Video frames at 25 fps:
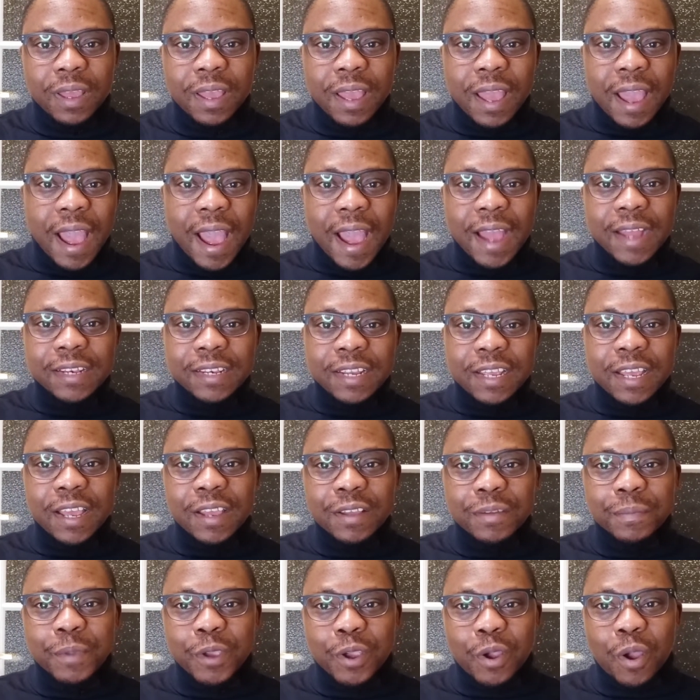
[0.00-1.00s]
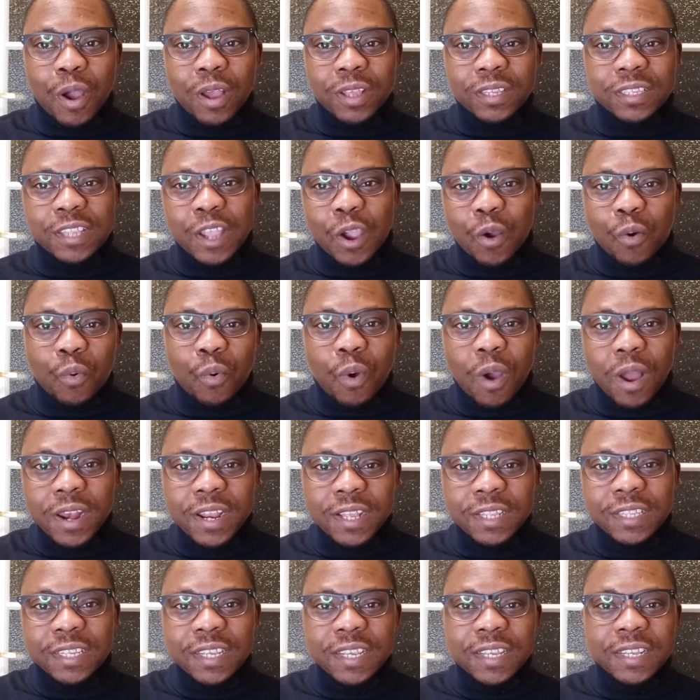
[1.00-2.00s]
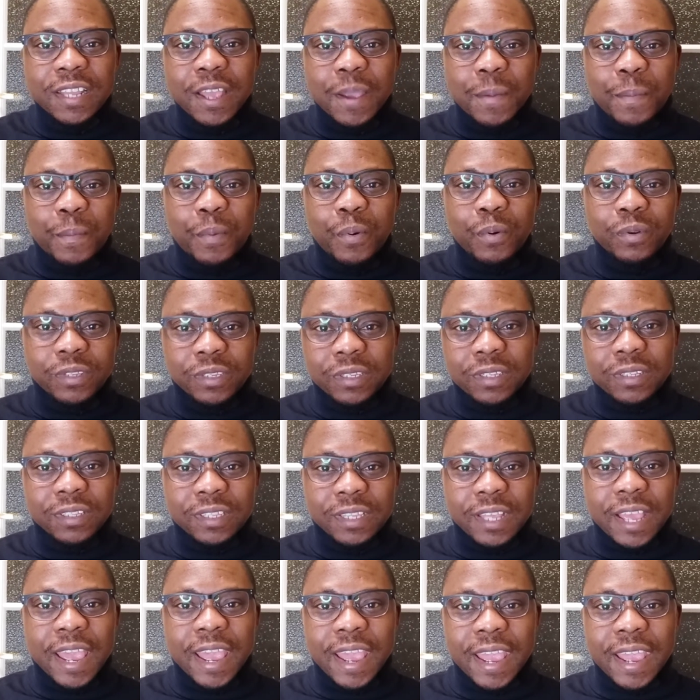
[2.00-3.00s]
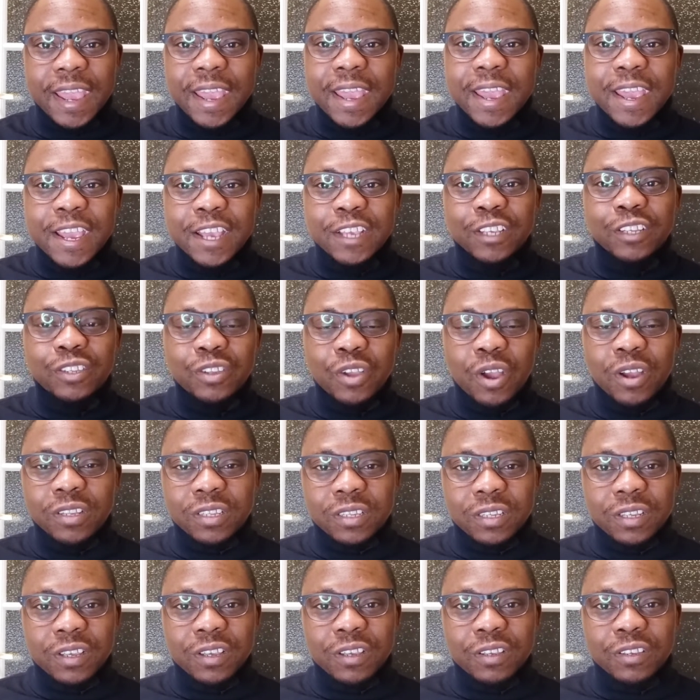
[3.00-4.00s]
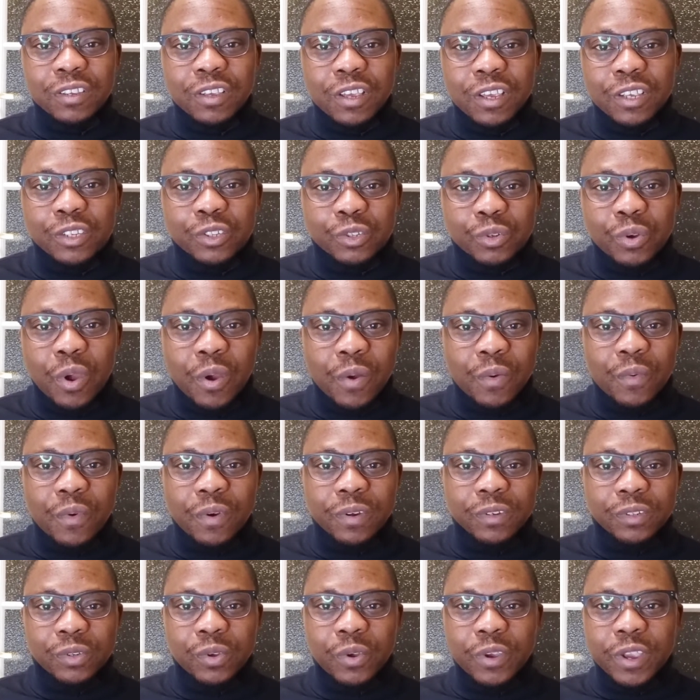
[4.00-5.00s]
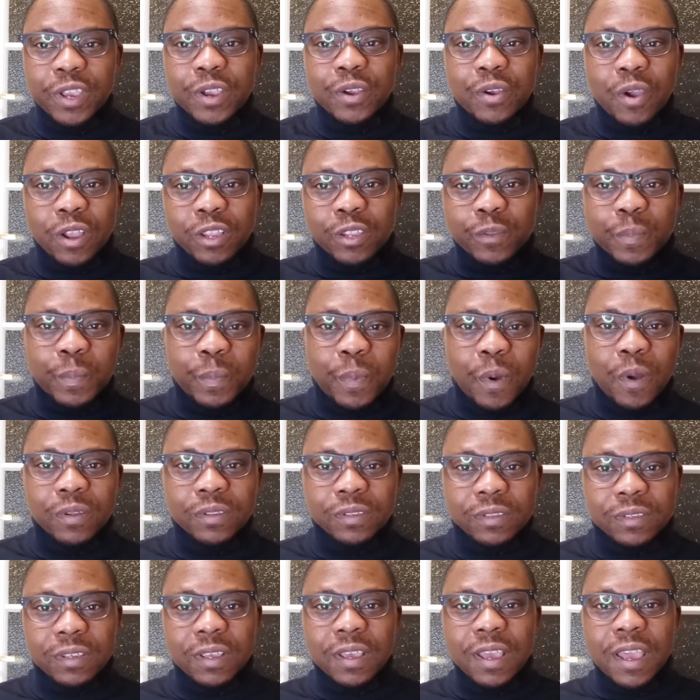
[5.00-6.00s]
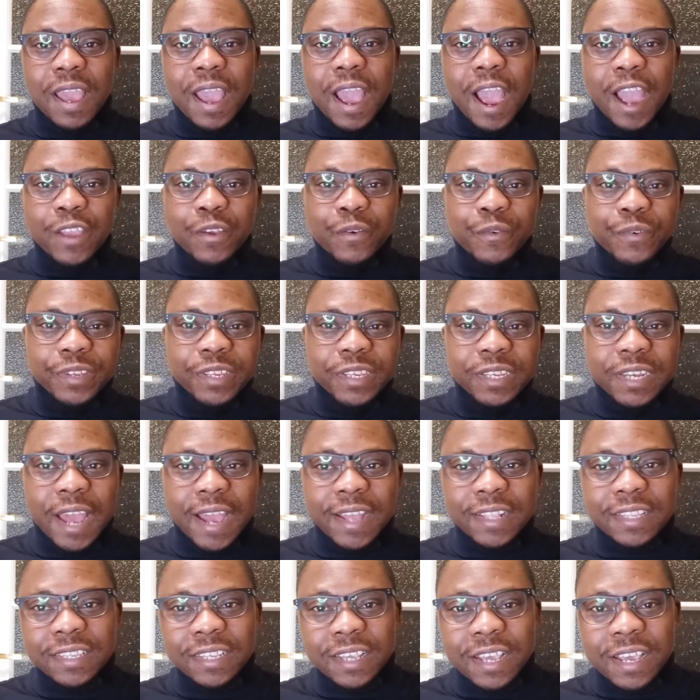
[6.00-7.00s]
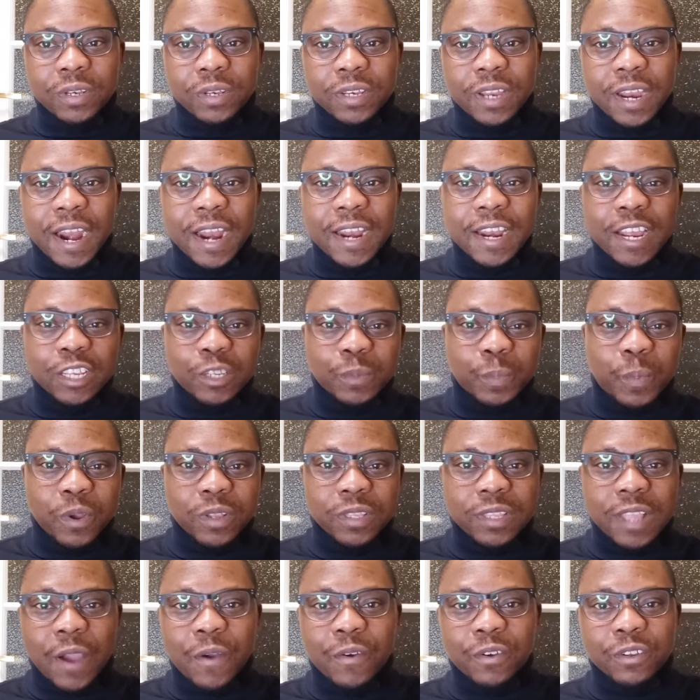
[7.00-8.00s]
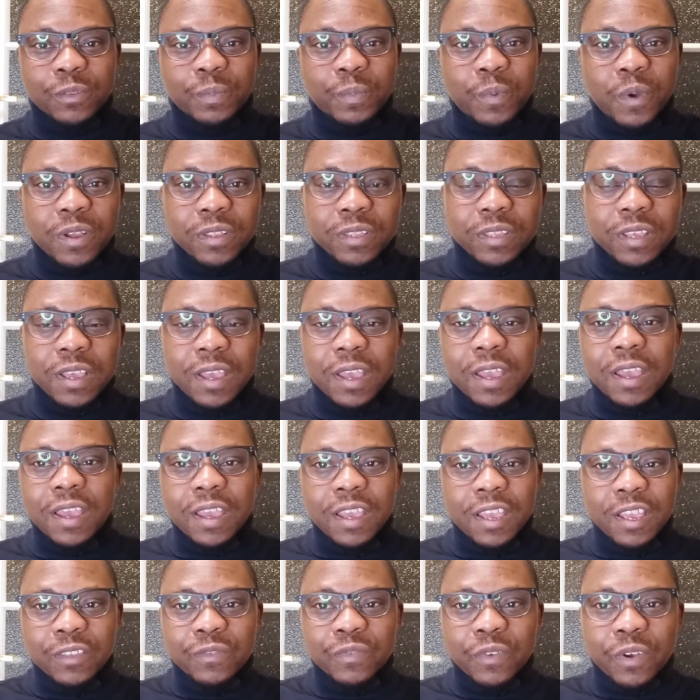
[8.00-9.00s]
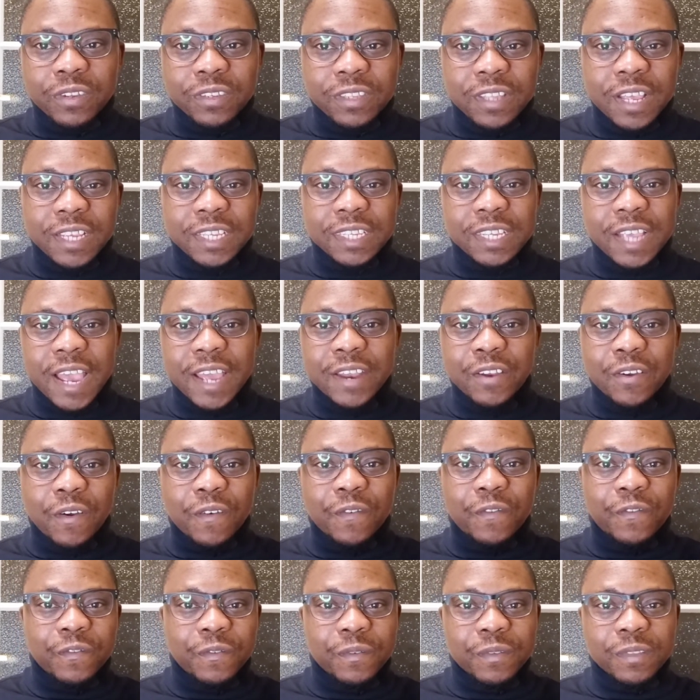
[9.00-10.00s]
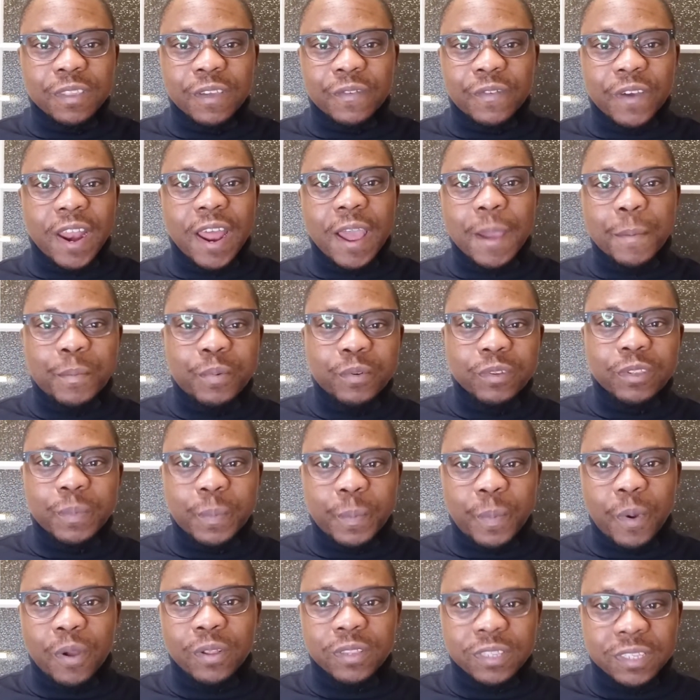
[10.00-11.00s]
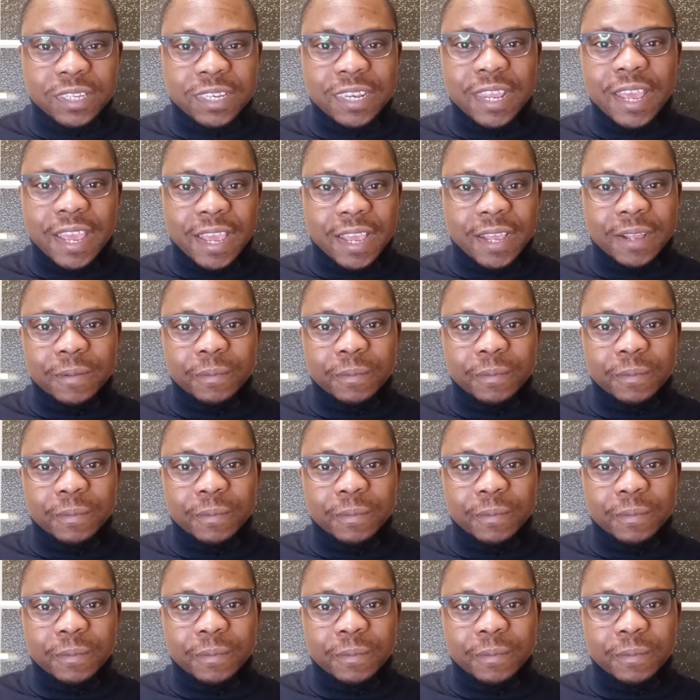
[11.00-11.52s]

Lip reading: And because the quality they put there is not a strong one, so it got burnt. And you will see that the rounded spot that was burnt, it was the sign of the fact I put pot there.